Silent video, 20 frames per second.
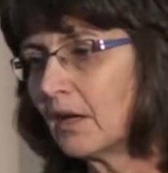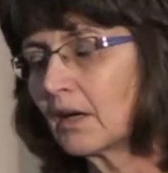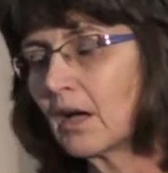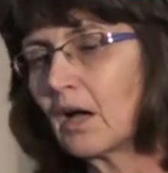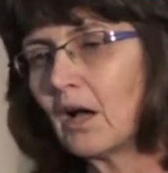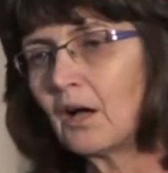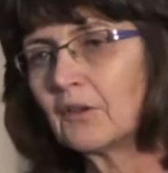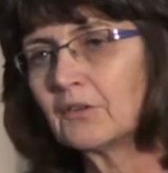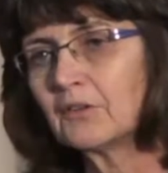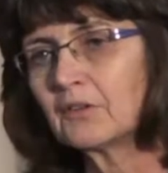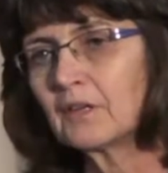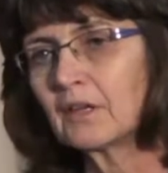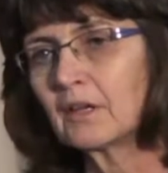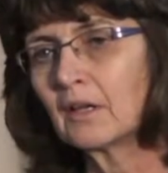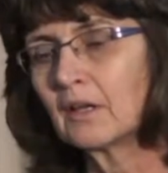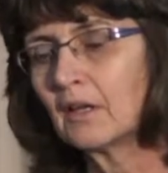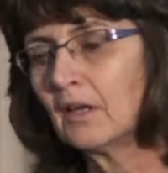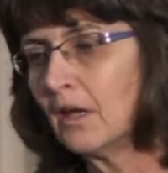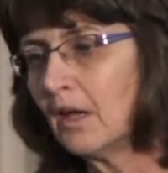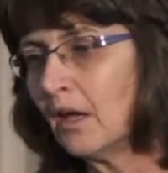
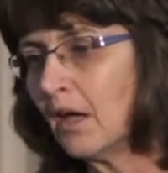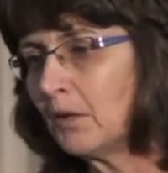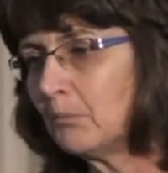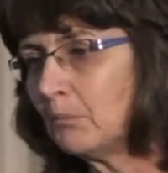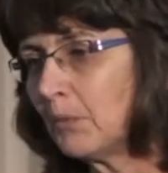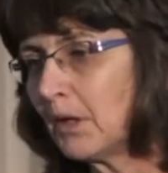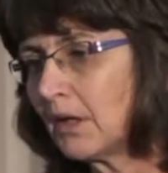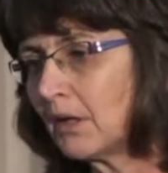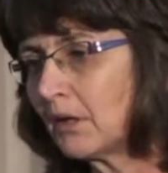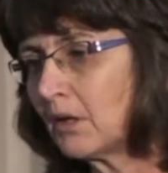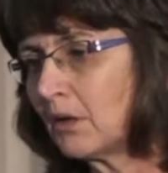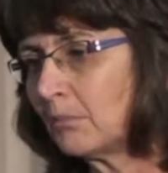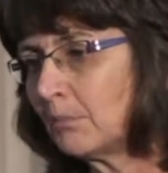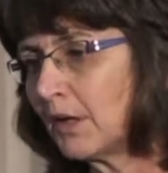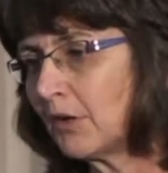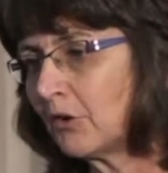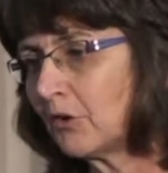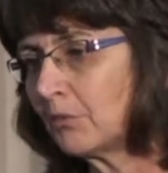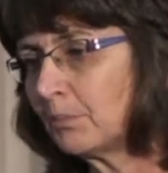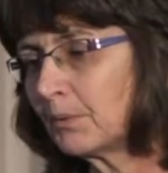counseling, and medical
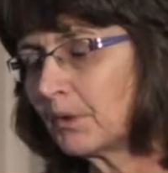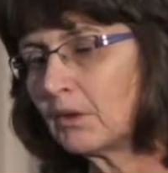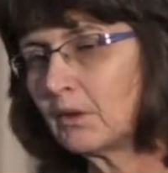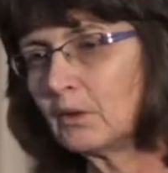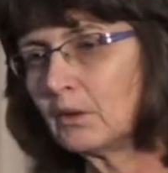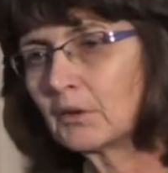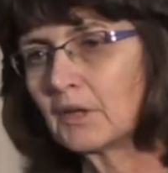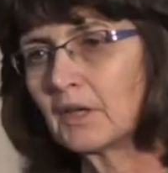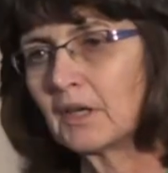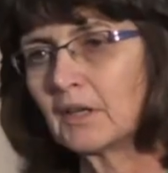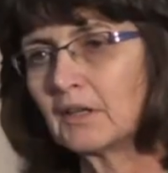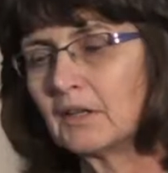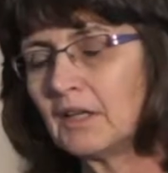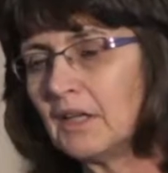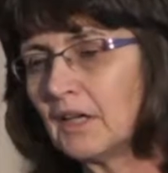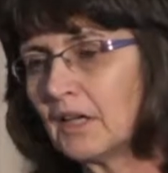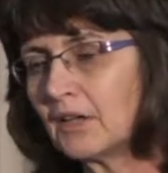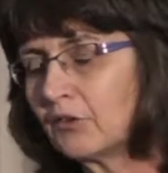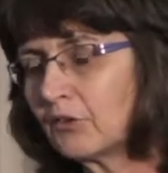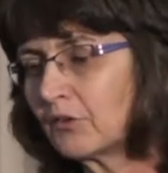management, looking at
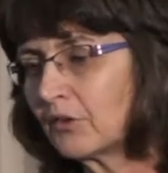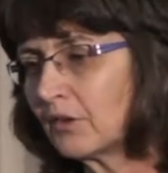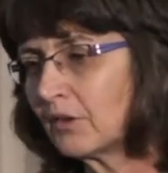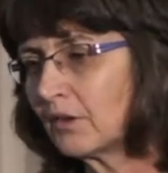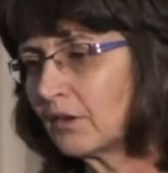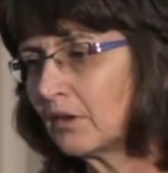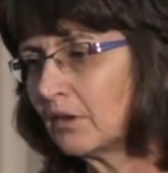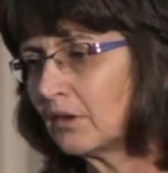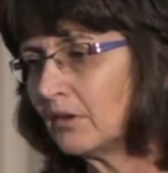e-antigen,